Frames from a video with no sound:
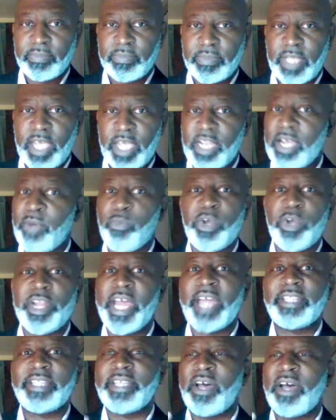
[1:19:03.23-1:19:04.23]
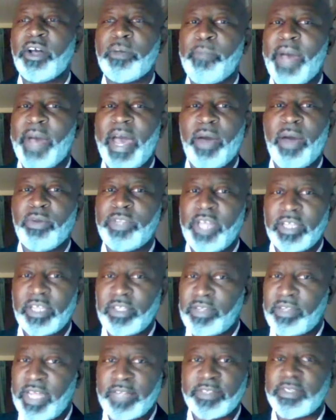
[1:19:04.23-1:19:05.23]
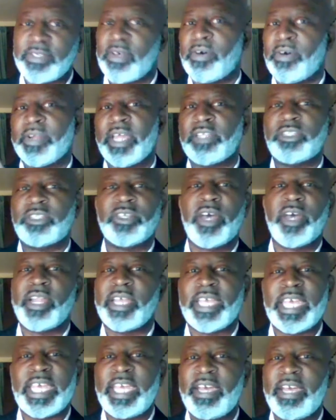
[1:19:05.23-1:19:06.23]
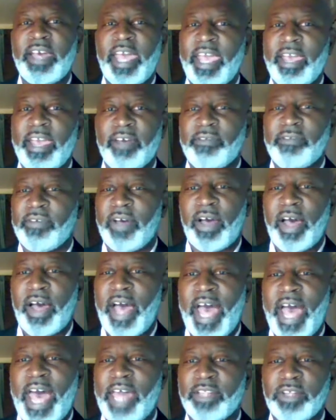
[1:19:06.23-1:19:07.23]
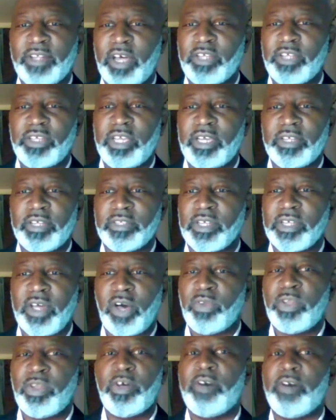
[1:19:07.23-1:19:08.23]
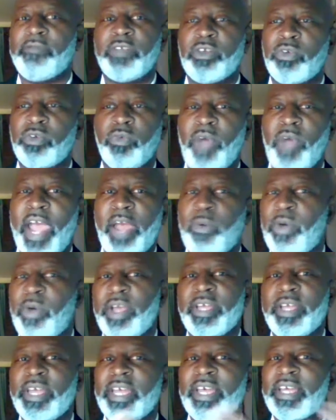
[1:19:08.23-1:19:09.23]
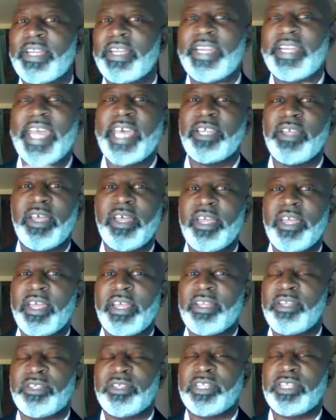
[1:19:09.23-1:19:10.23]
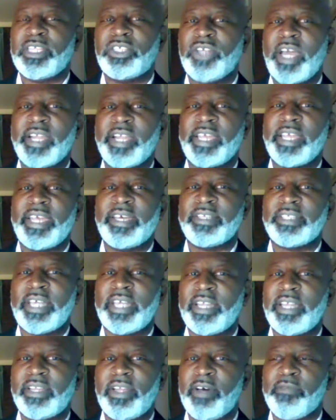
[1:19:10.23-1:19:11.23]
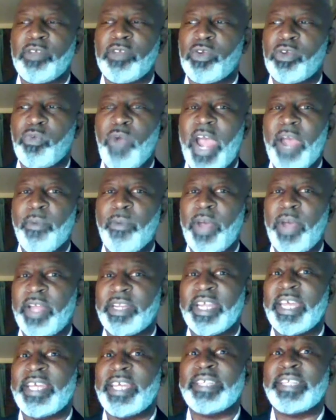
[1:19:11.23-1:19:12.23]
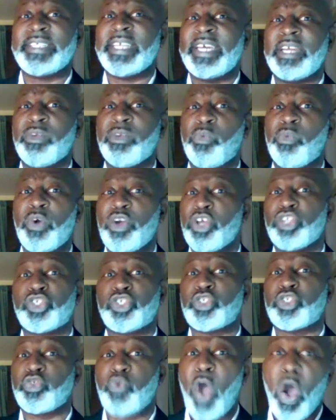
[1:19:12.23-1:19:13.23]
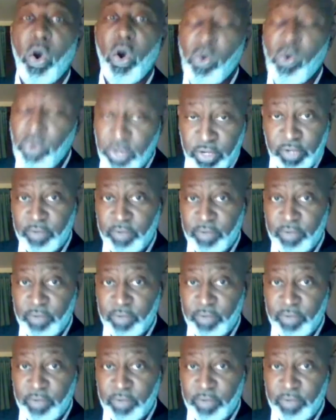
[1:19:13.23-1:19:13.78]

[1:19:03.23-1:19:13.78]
And then we are not talk about that, that song that Johnny Gill have uh, out uh, years ago, "Loving You the Right Way." That you see, Johnny Gill said, "Loving You the Right Way." Then he said the word "stroke."